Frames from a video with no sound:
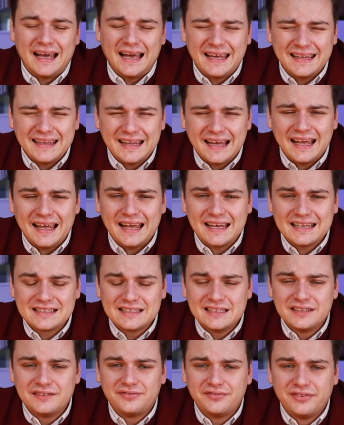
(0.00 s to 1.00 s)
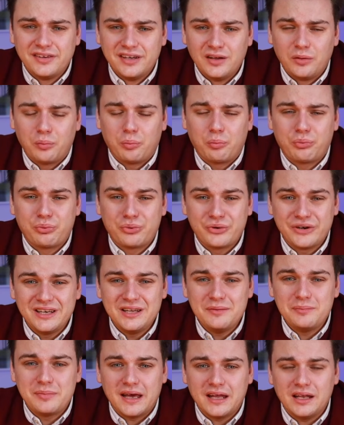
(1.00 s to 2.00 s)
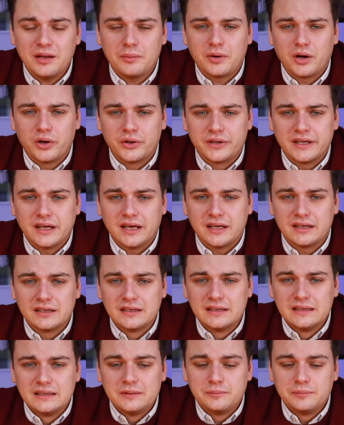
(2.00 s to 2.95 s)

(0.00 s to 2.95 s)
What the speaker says: and I actually feel pretty bad about that